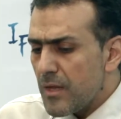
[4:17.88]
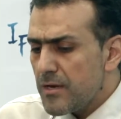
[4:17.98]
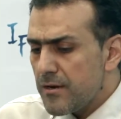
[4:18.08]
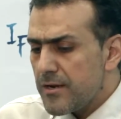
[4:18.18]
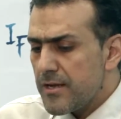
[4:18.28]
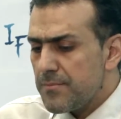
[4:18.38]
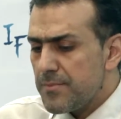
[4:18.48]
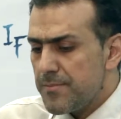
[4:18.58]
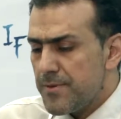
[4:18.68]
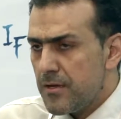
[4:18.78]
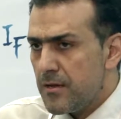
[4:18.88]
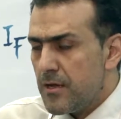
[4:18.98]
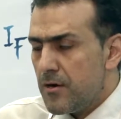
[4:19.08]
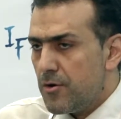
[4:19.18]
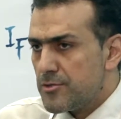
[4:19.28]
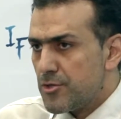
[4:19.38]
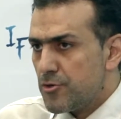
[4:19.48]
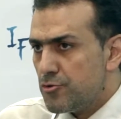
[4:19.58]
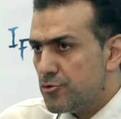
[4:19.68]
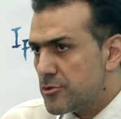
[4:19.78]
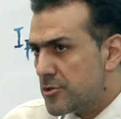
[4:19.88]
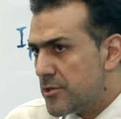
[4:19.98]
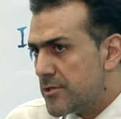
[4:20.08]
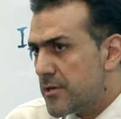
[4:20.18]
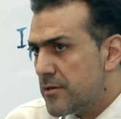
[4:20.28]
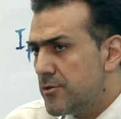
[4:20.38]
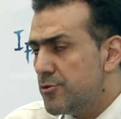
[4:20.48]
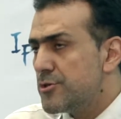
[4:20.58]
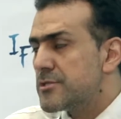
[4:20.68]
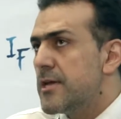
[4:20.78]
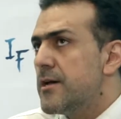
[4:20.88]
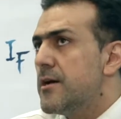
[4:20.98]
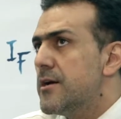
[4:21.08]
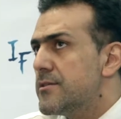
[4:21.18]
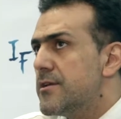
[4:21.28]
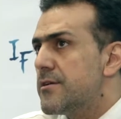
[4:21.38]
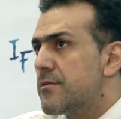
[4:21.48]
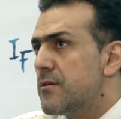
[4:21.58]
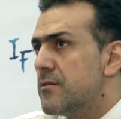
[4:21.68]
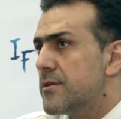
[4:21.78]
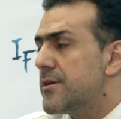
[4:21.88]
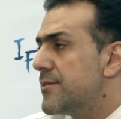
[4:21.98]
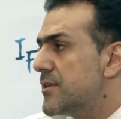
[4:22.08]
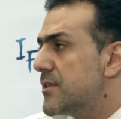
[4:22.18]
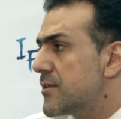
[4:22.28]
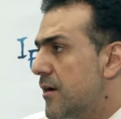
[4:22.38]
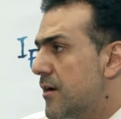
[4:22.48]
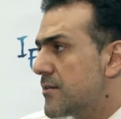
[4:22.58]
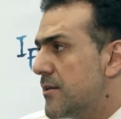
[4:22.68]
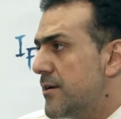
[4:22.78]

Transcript: Iranian people also could use their credit card.